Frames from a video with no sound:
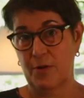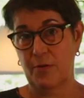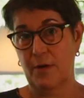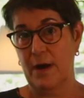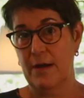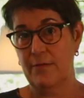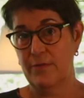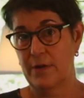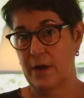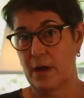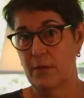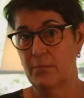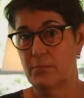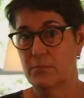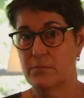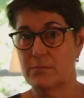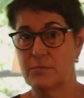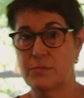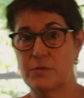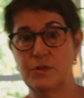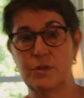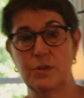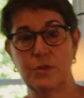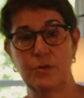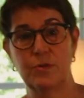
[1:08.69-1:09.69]
ground up
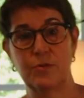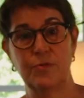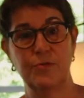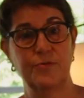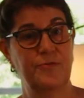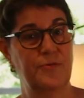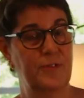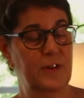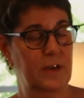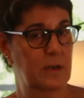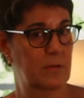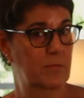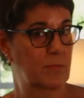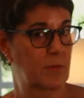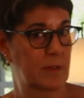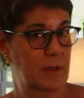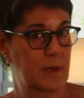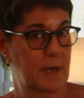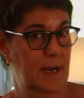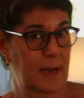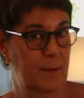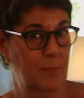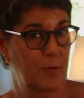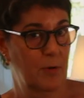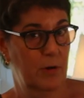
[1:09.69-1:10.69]
to fit in with the
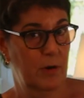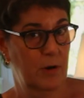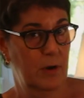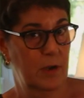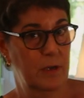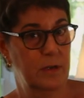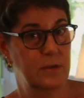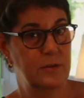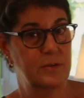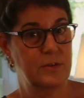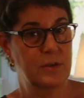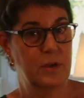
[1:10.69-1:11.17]
neighborhood,